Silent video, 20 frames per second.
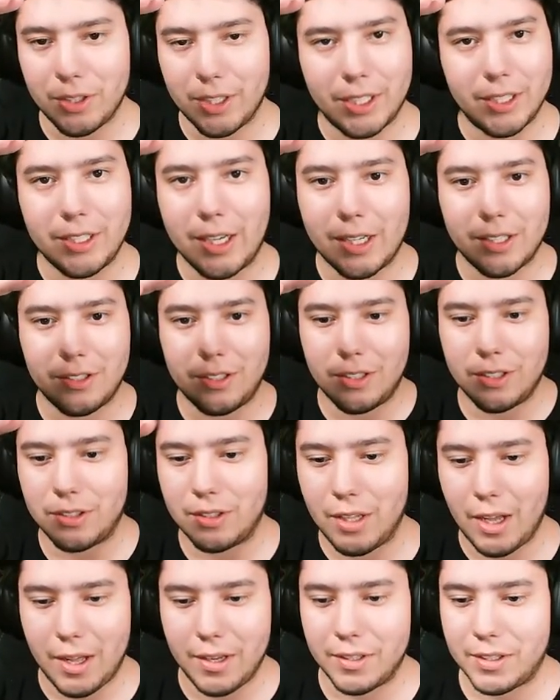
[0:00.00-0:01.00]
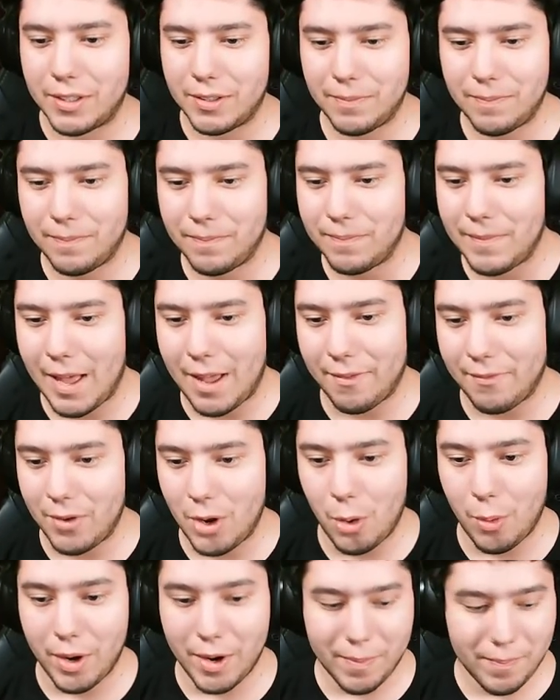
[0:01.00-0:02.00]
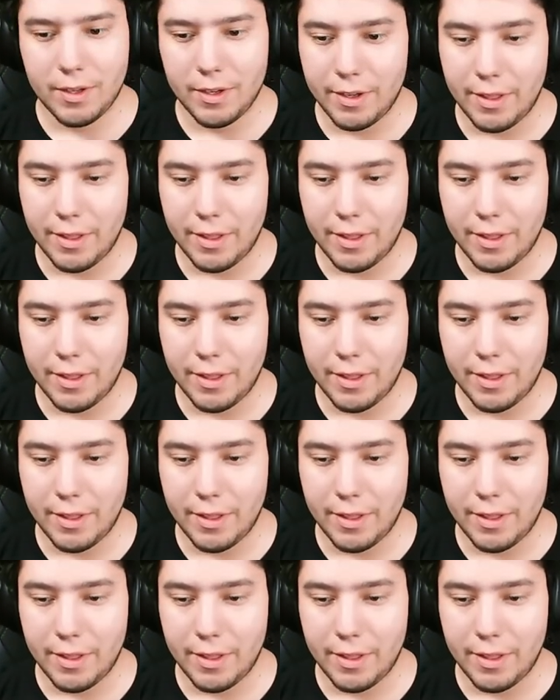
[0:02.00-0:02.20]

it could actually just hunt out of nowhere.